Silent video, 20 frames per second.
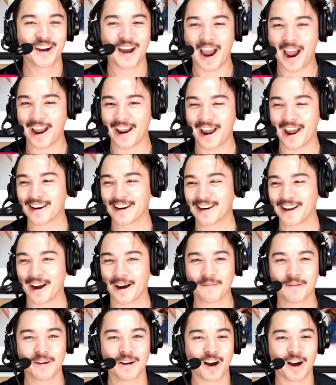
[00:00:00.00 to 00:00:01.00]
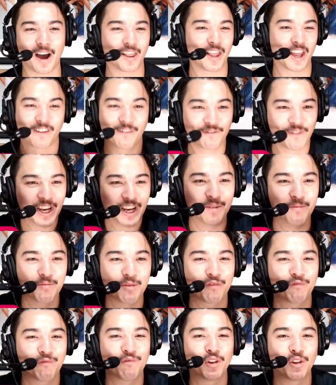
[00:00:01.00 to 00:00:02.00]
and um I like feed them
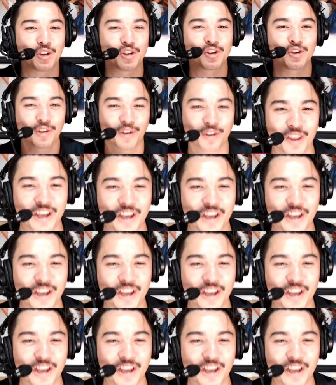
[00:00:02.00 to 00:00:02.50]
with full of sugar,